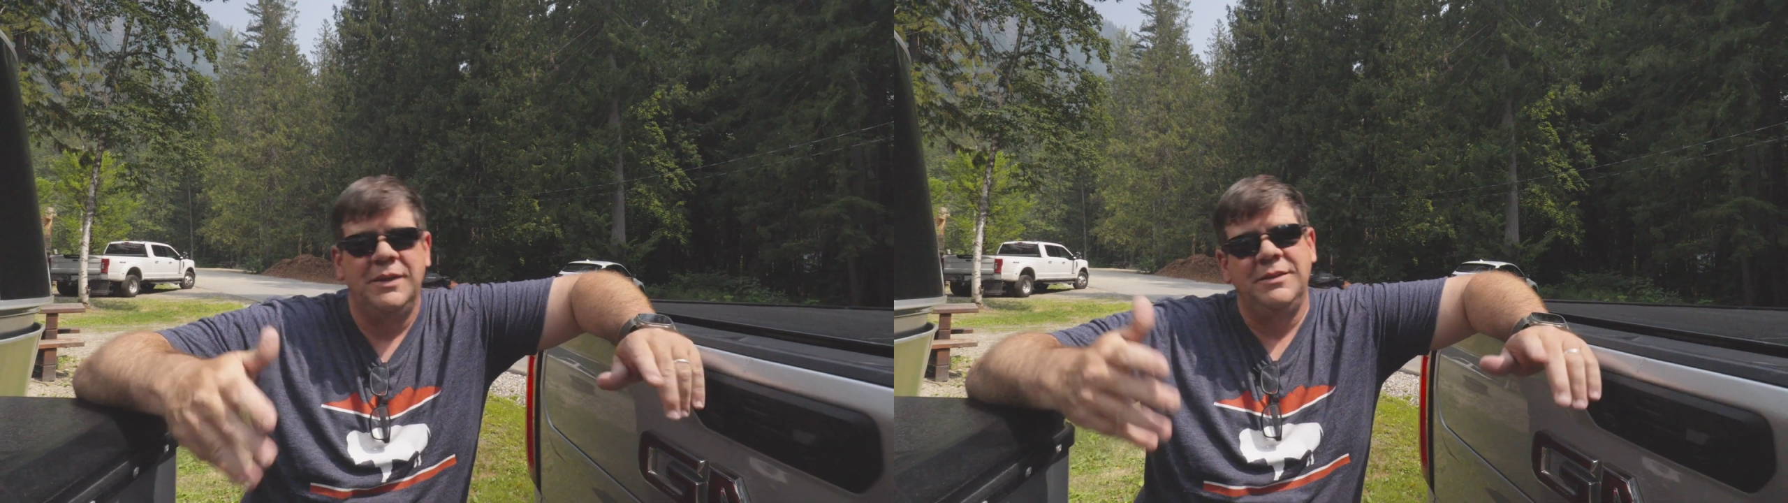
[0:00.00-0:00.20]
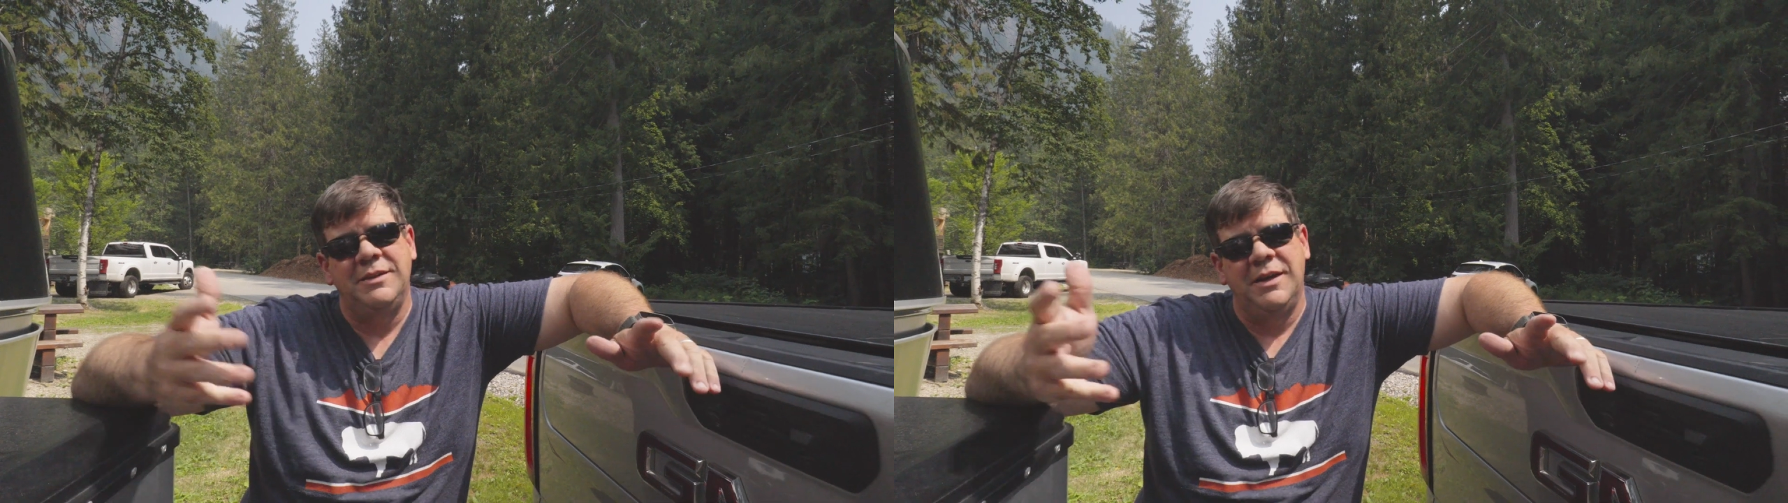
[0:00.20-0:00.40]

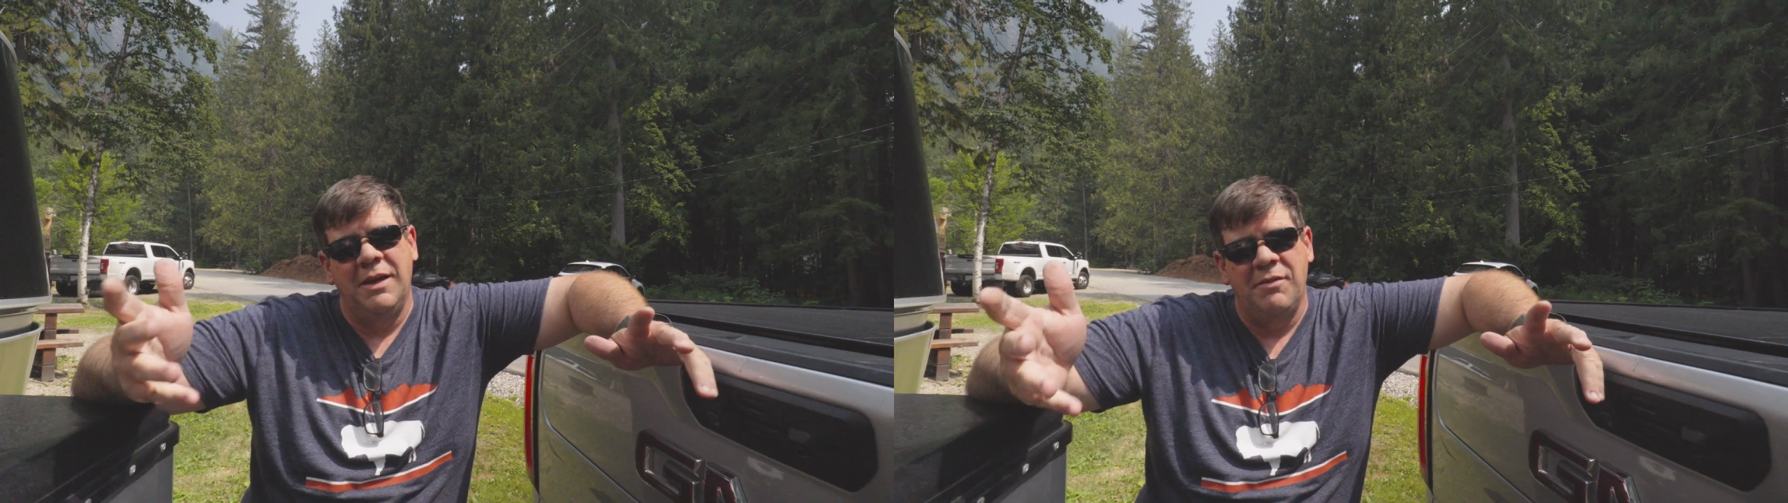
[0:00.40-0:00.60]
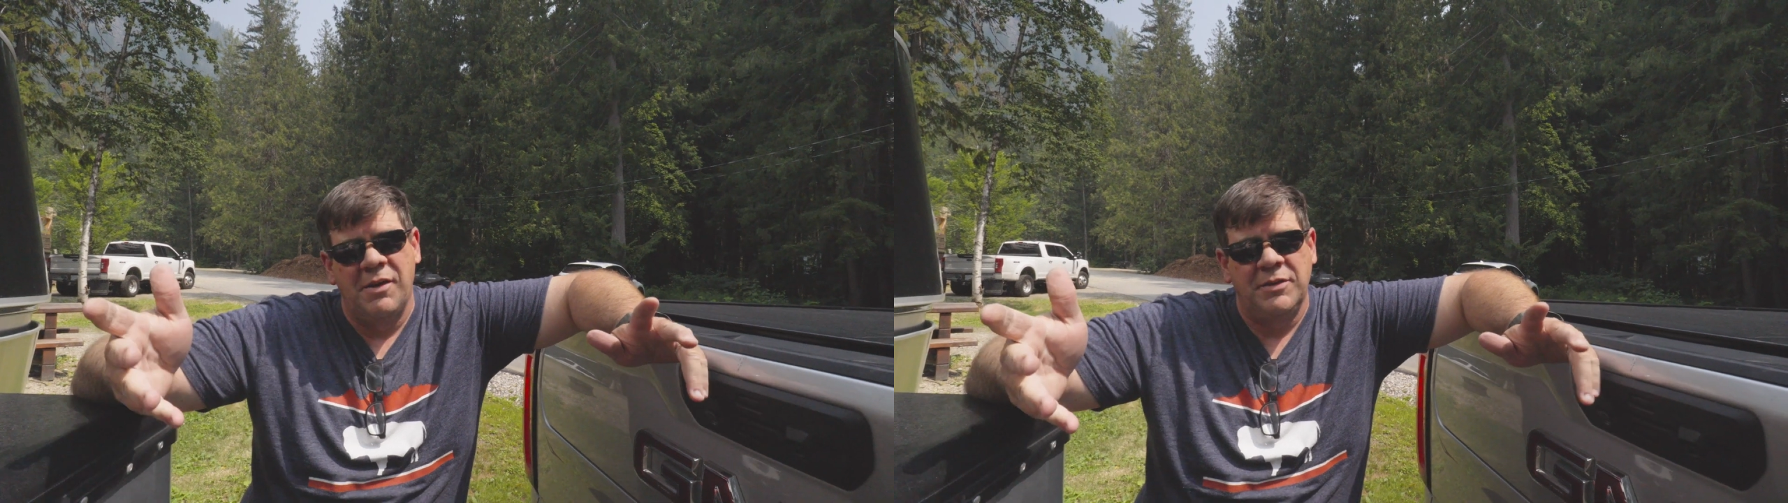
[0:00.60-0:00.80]
instead
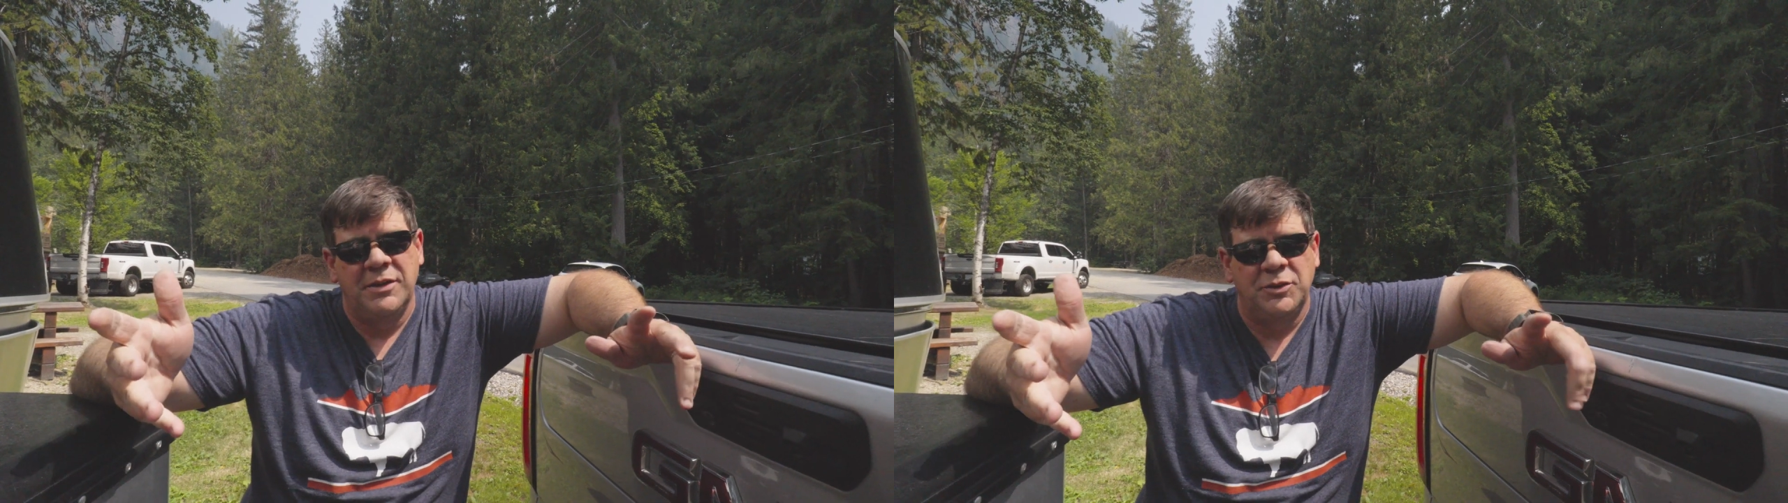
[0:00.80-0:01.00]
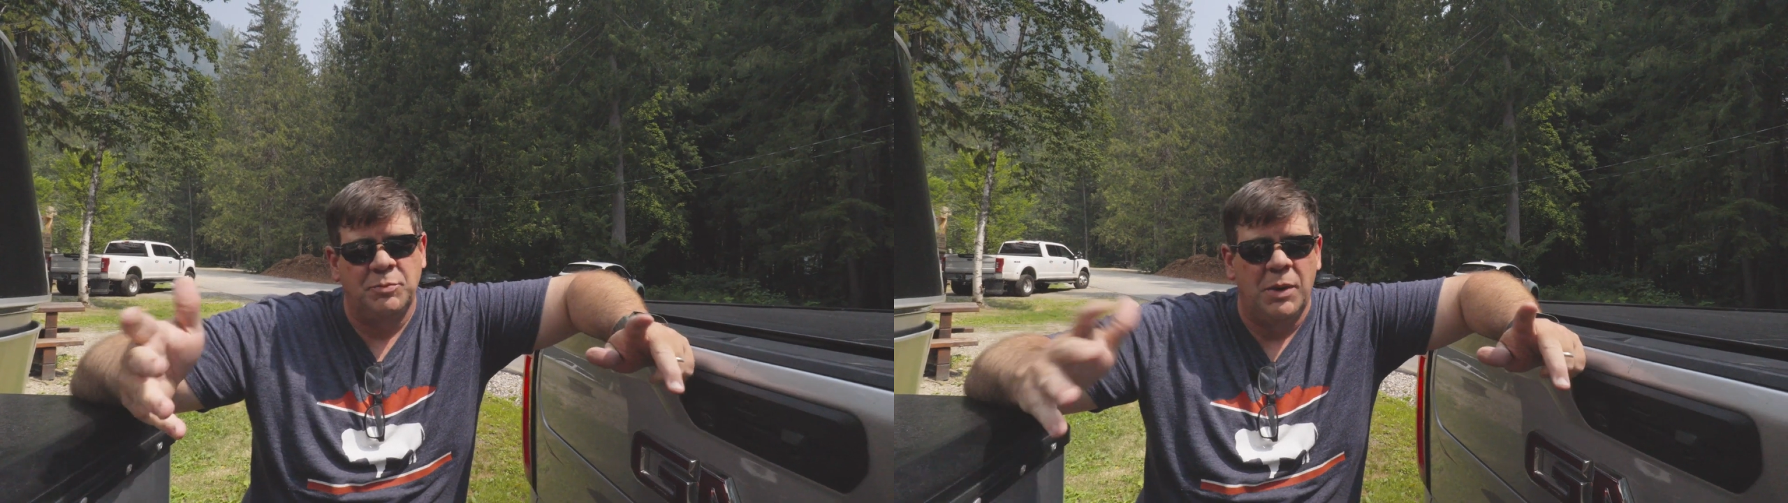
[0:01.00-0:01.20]
of having
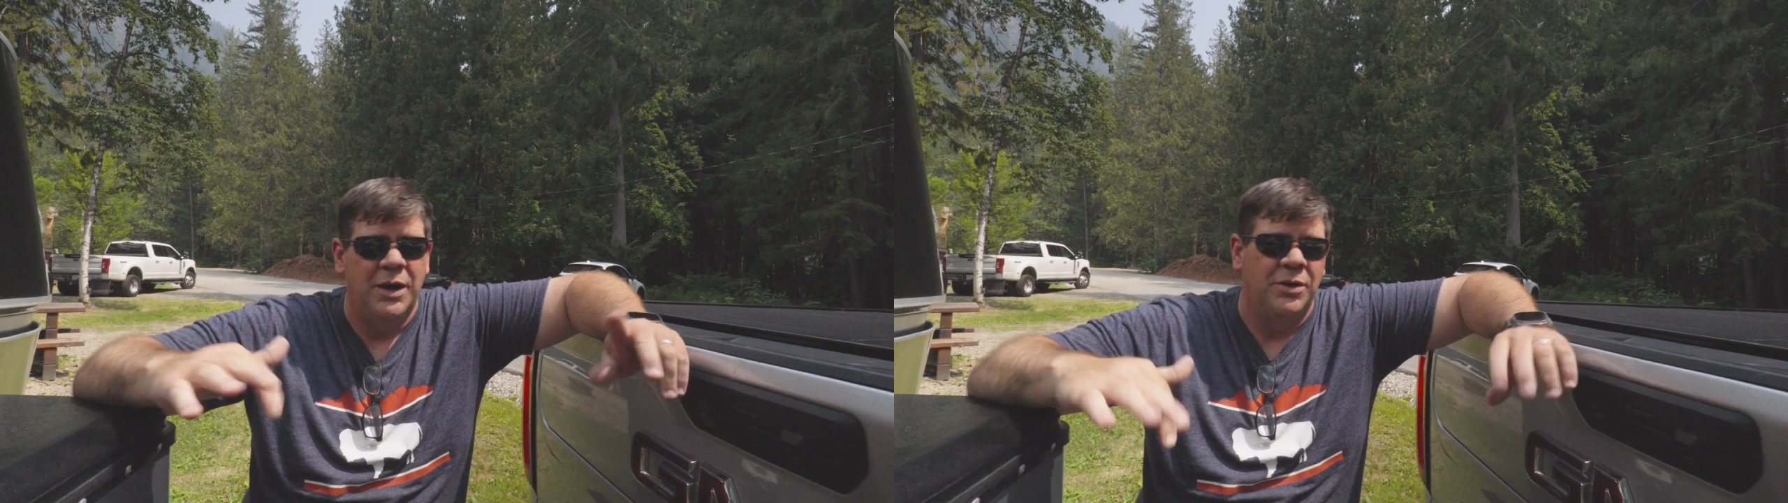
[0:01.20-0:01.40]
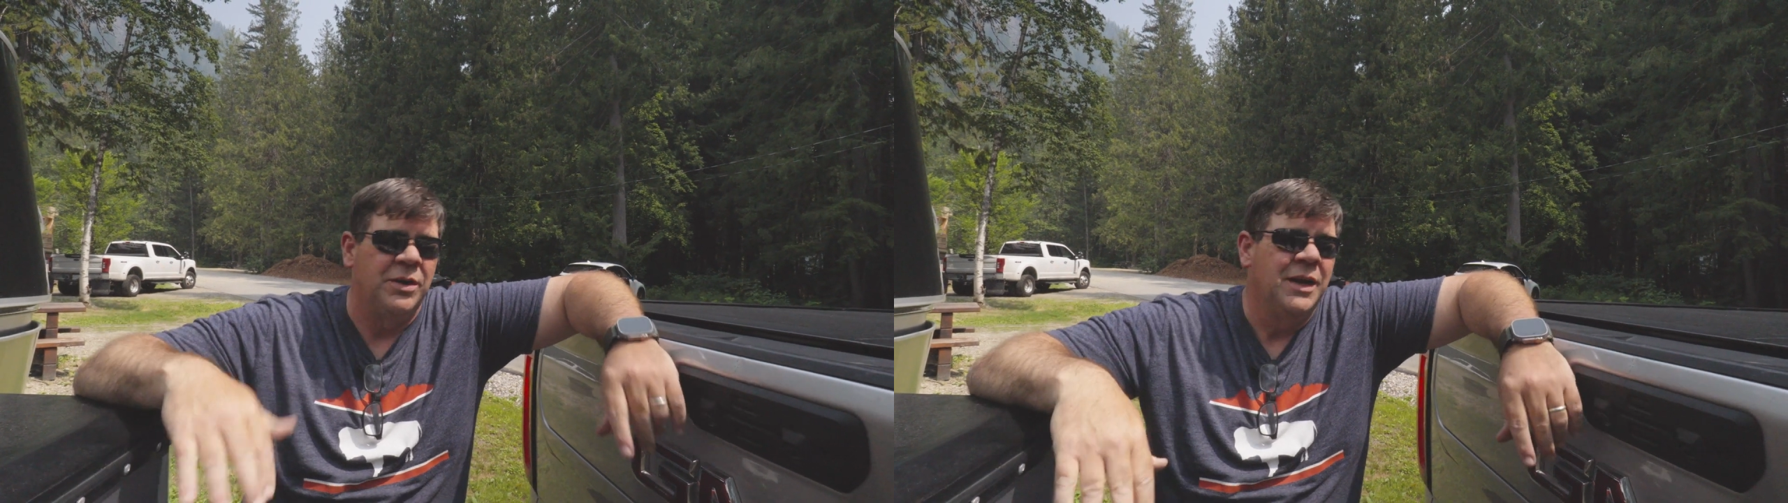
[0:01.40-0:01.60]
a
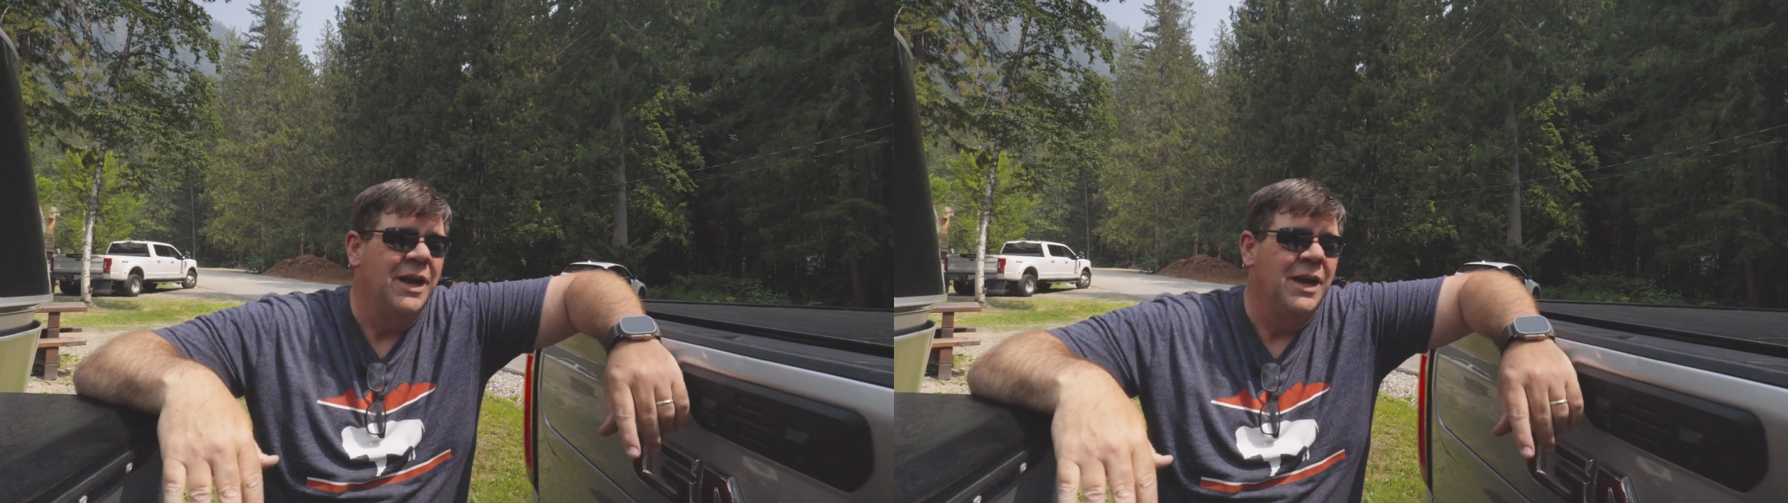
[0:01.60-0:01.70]
spotter.